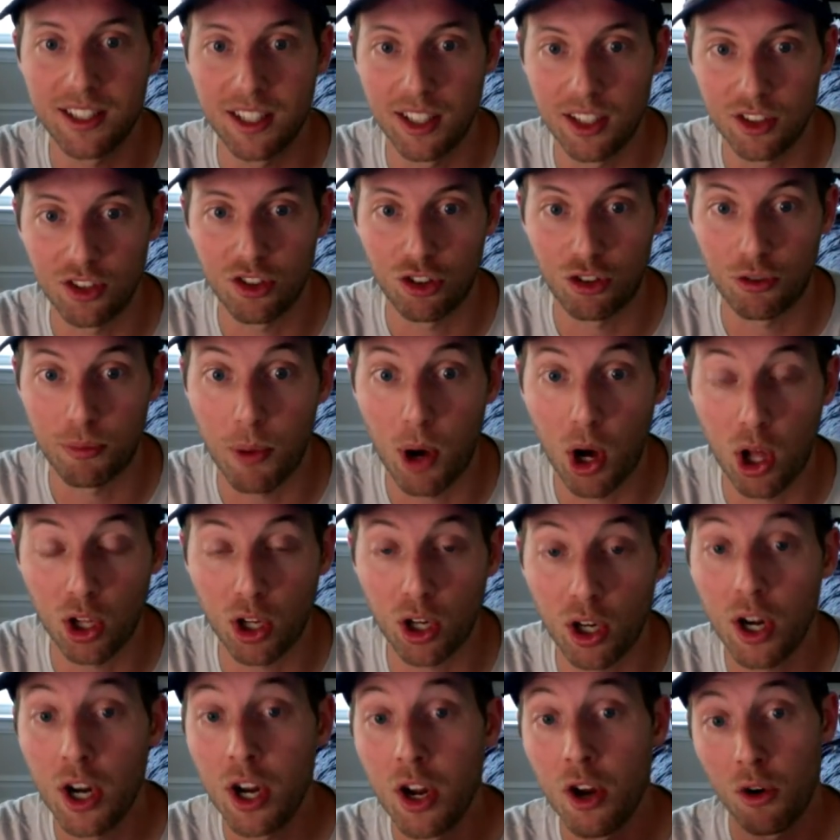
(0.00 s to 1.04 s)
to, to
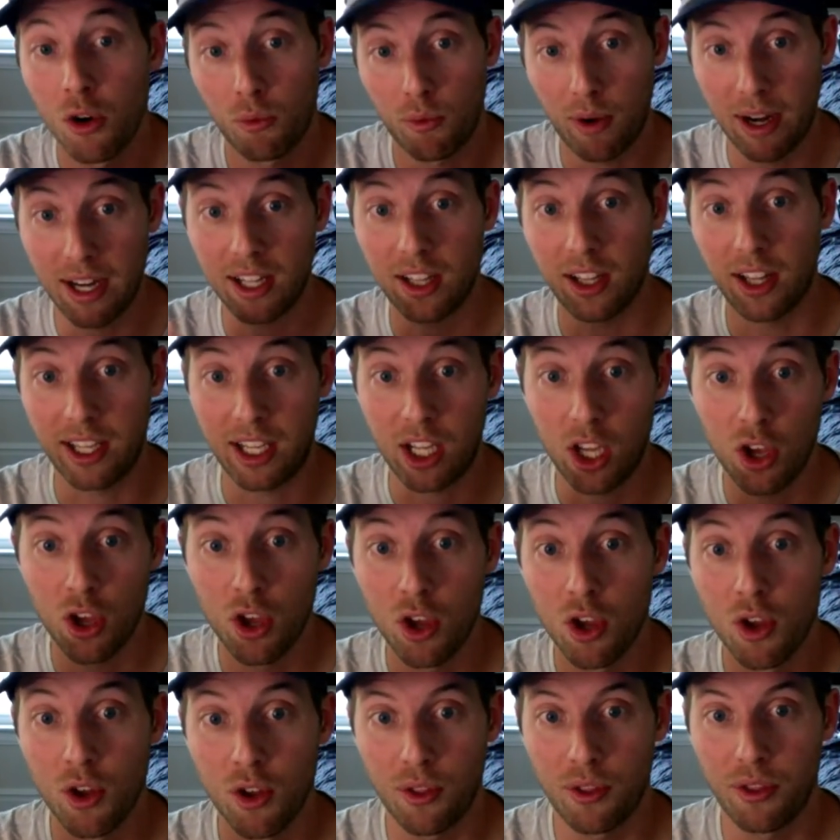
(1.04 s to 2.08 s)
smaller, right? Like,
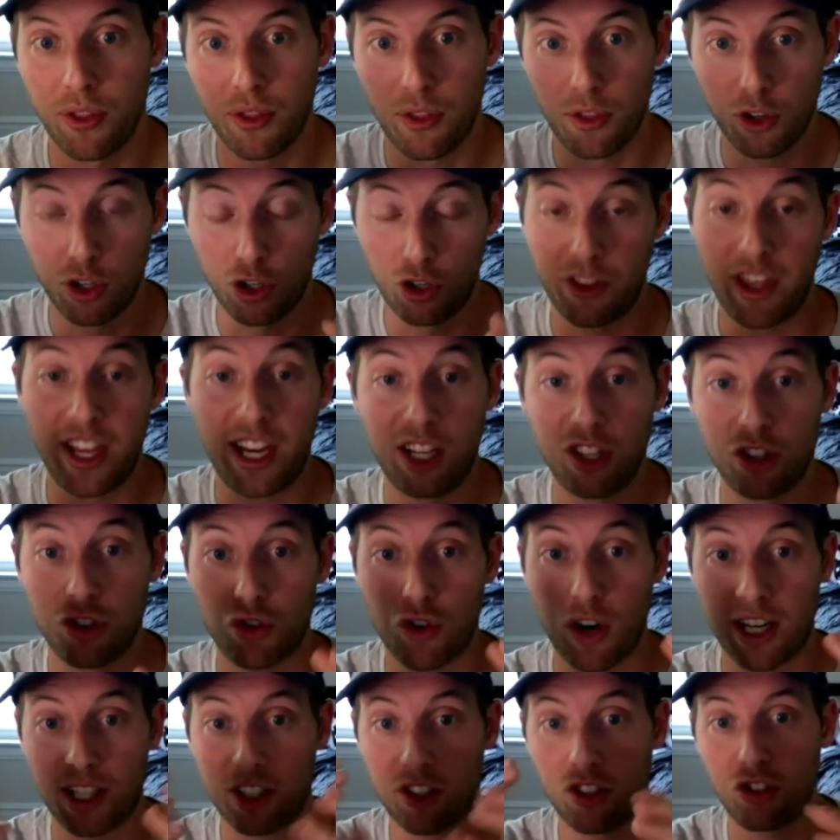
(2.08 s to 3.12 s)
You're, they
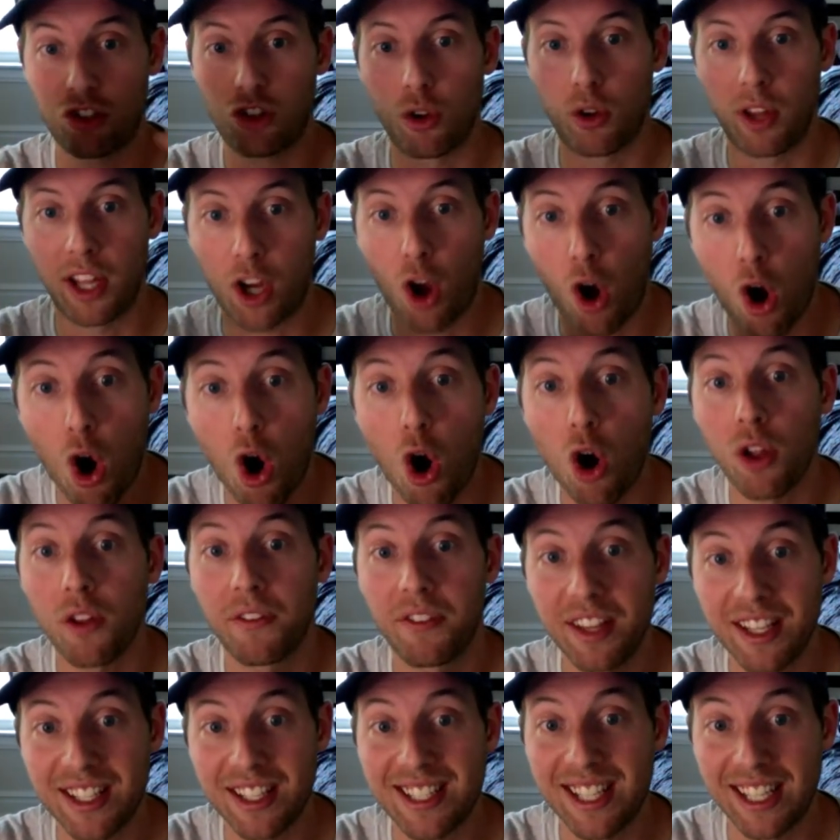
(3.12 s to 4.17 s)
constrict. So like all of
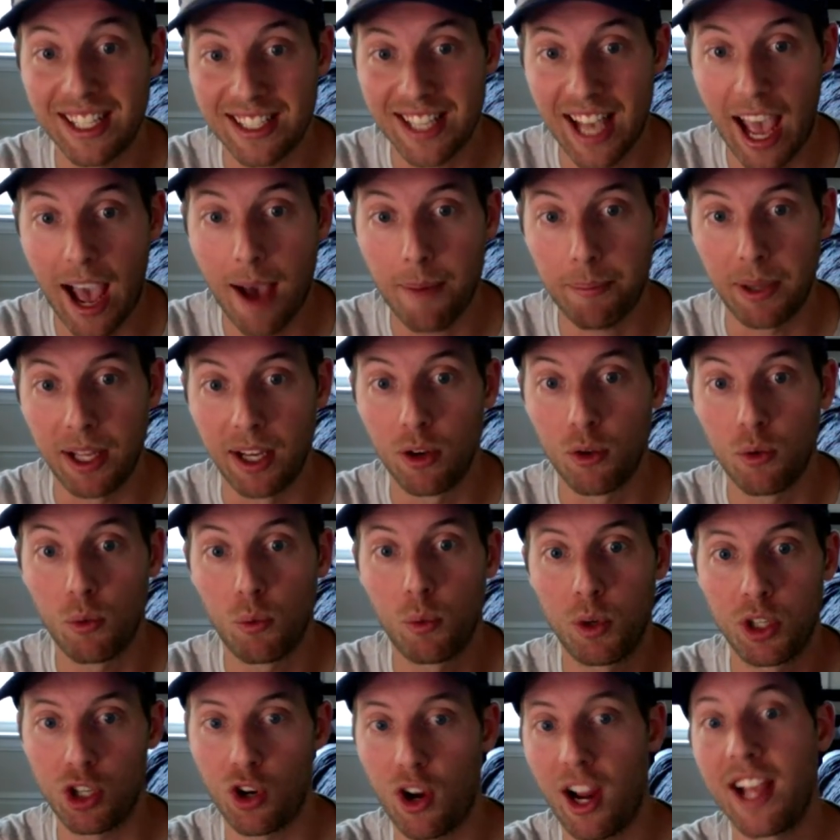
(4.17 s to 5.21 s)
these things happen
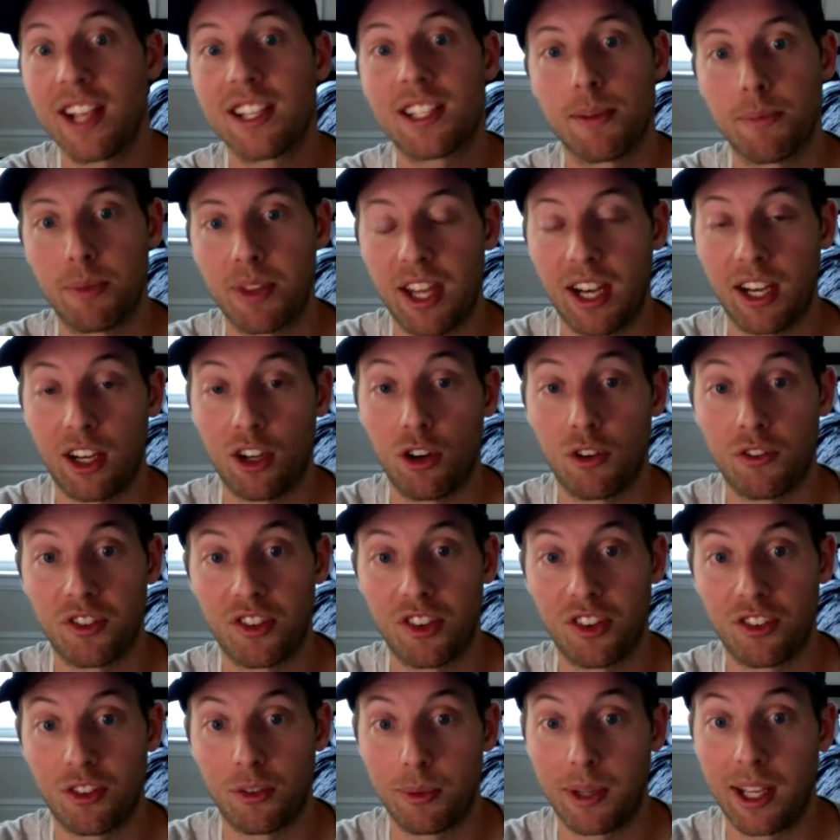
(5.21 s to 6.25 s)
when your asympathetic nervous
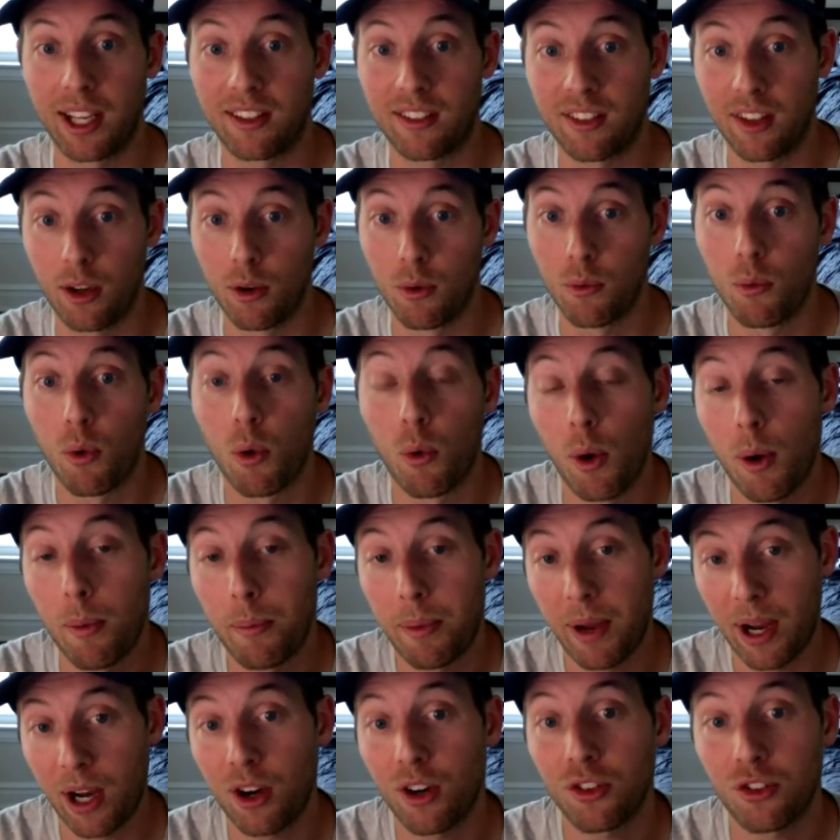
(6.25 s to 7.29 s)
system kicks in. Well, what
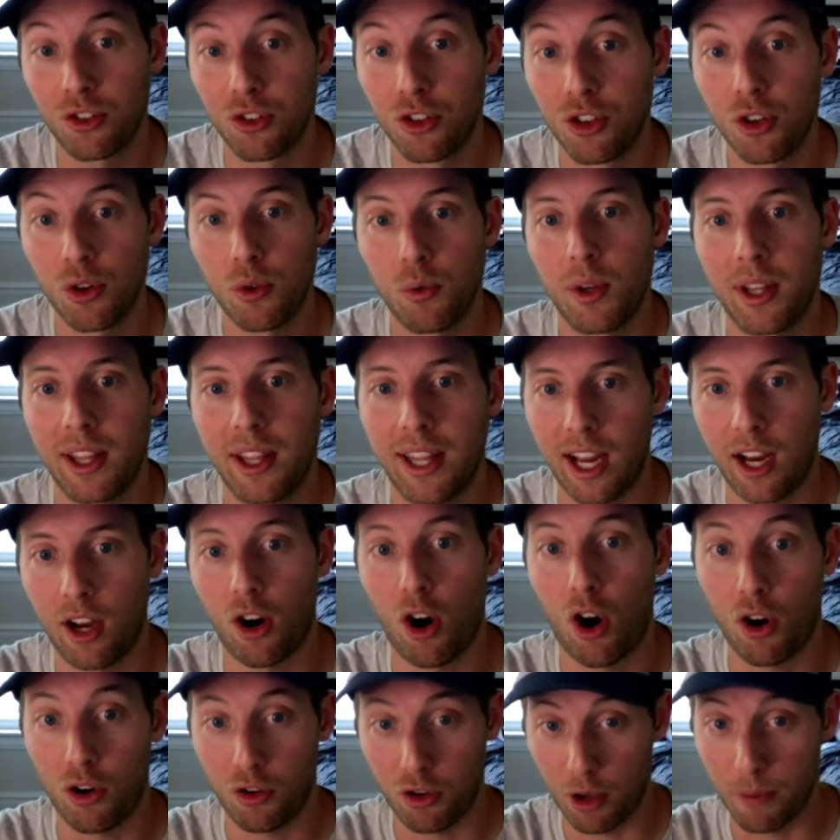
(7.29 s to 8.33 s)
parents do when they
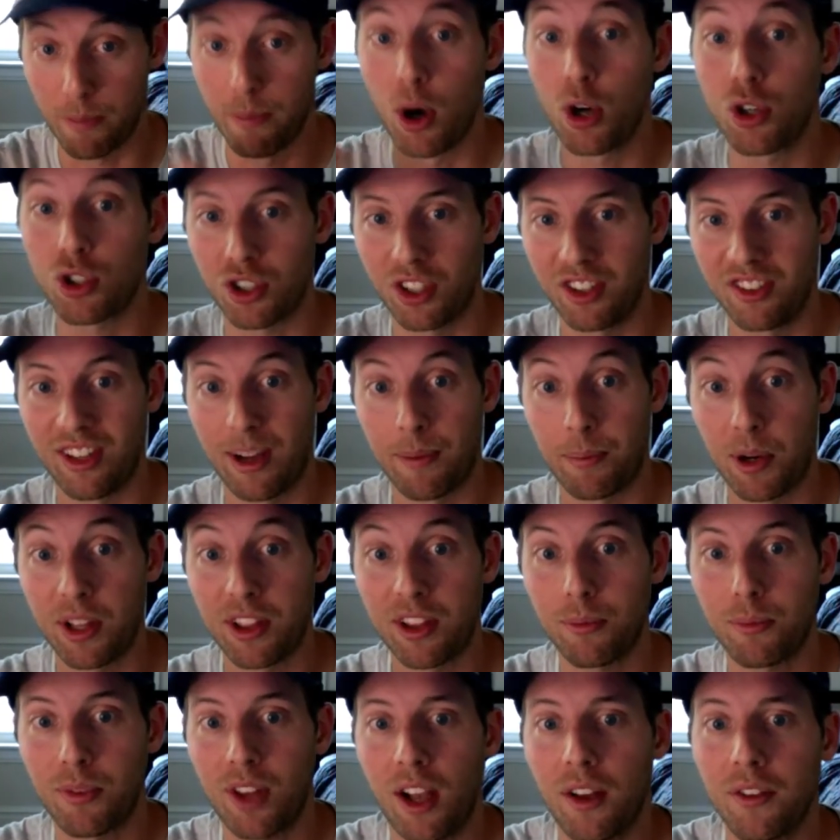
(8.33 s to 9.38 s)
emotionally separate
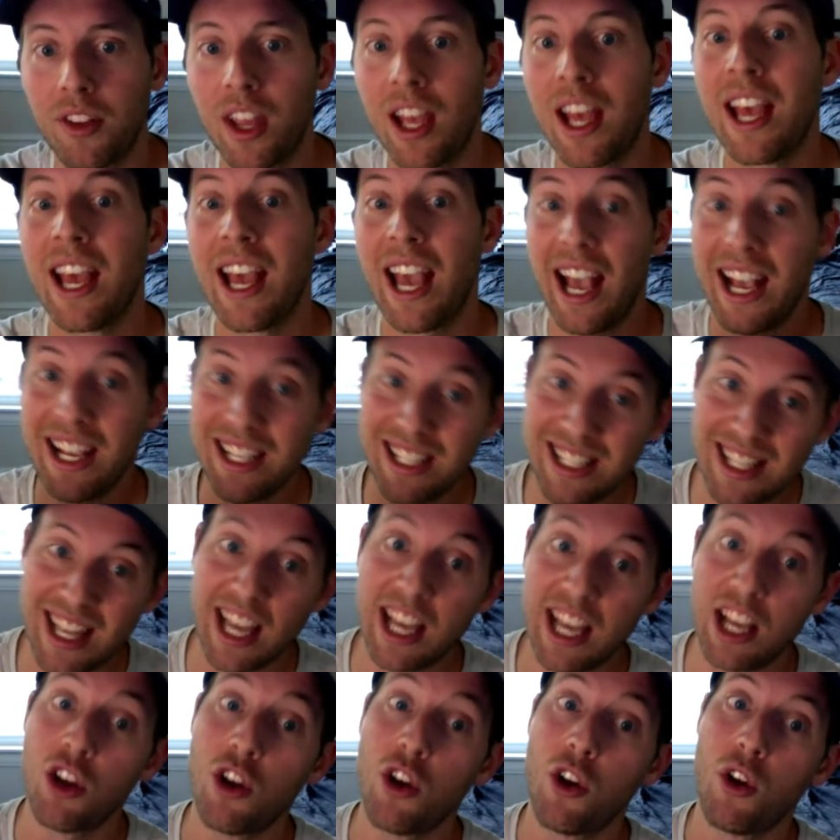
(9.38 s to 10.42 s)
themselves is
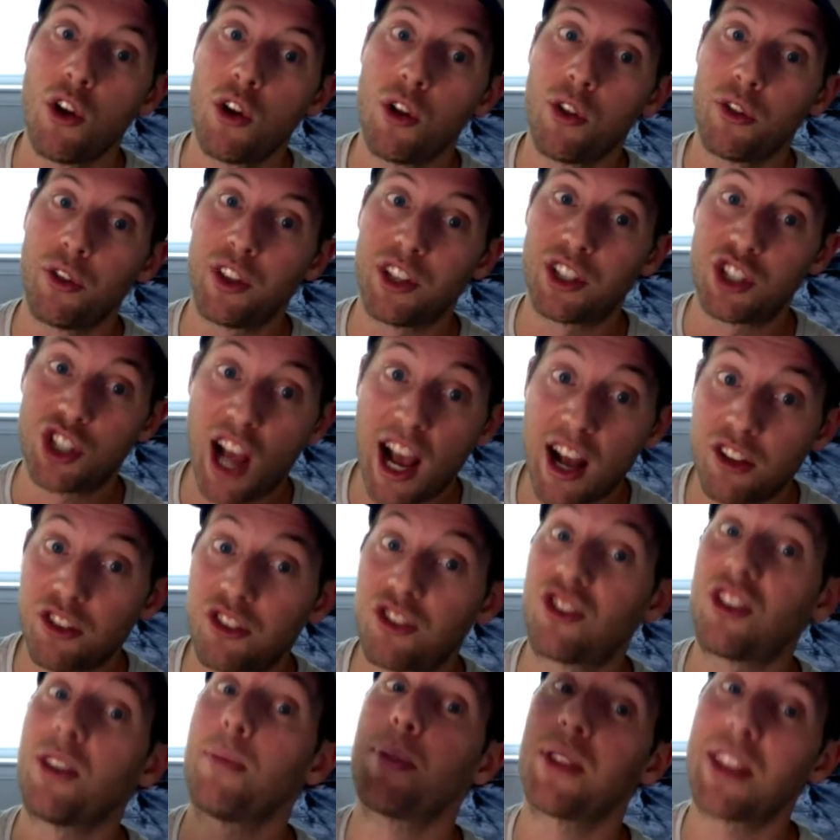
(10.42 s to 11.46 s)
they, the
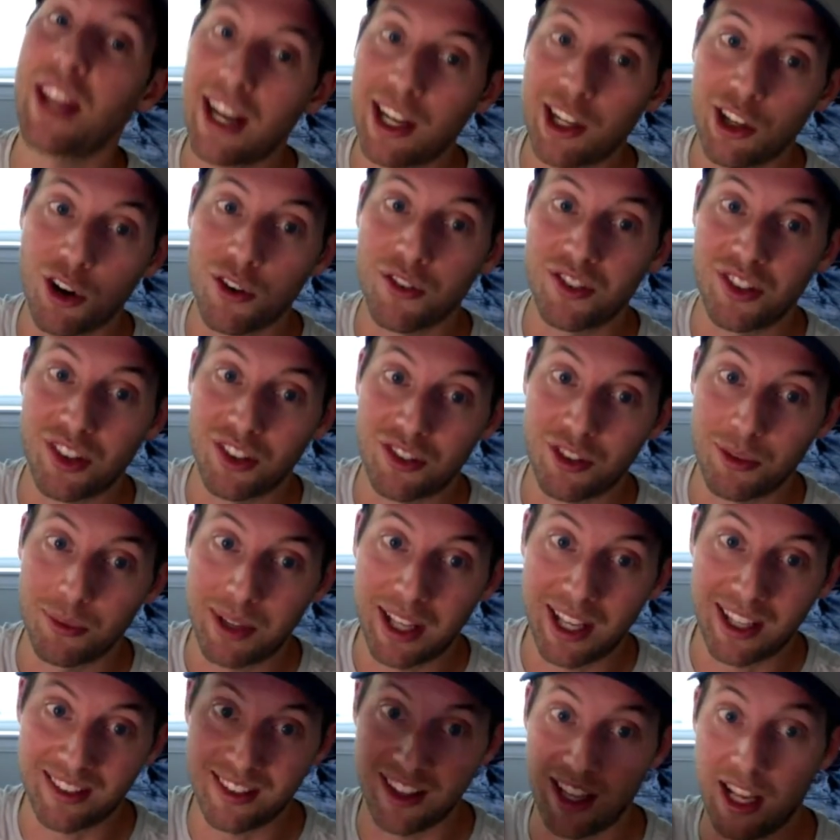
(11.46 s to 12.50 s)
child's sympathetic nervous system
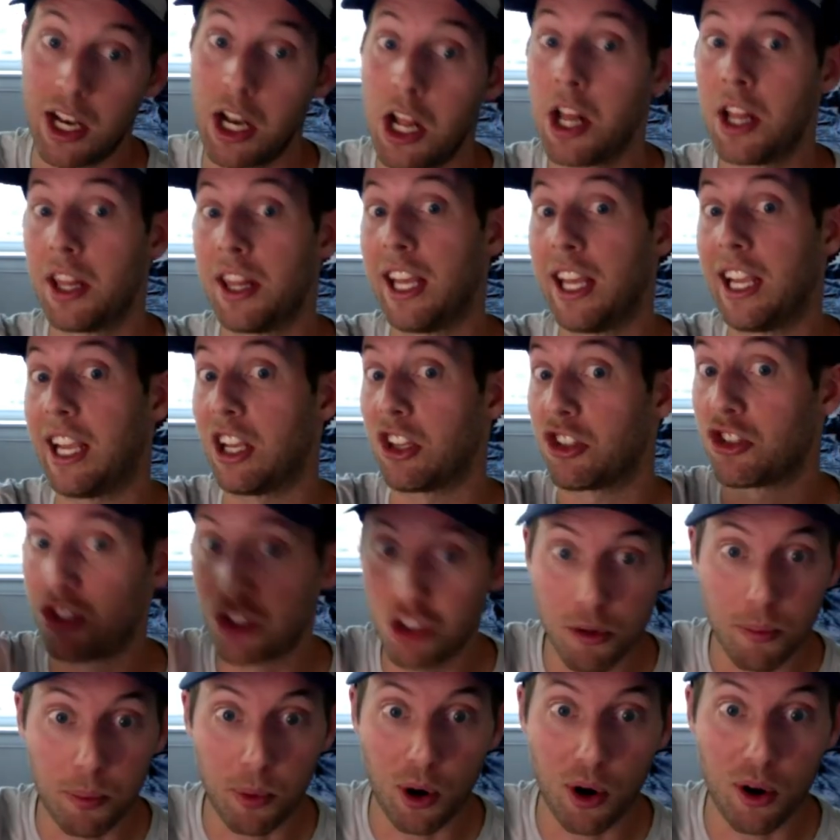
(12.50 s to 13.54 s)
kicks in, they get
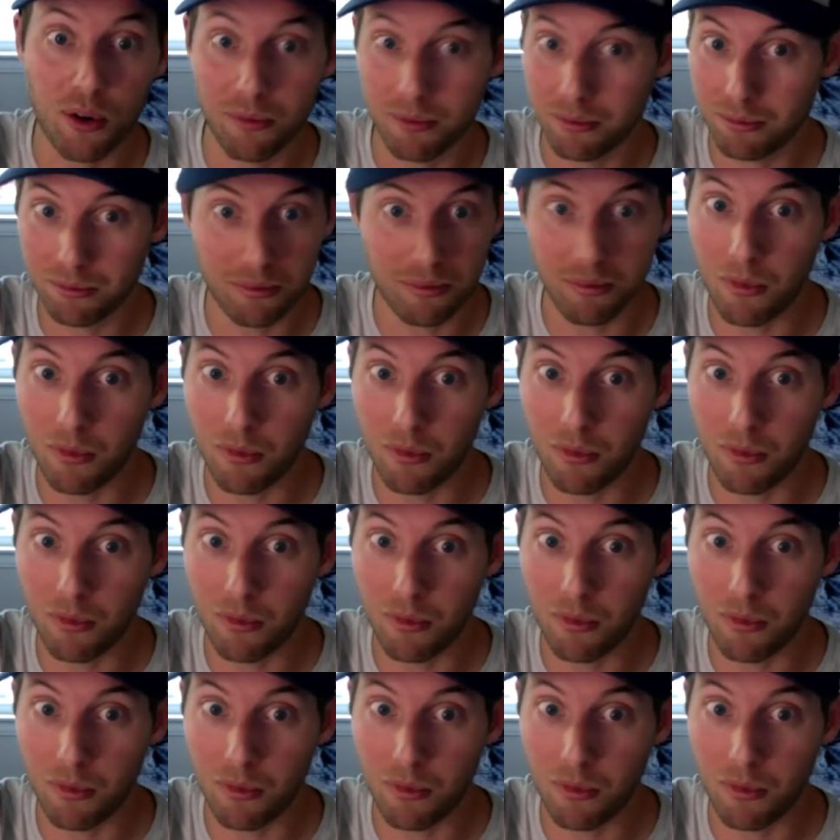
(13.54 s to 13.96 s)
super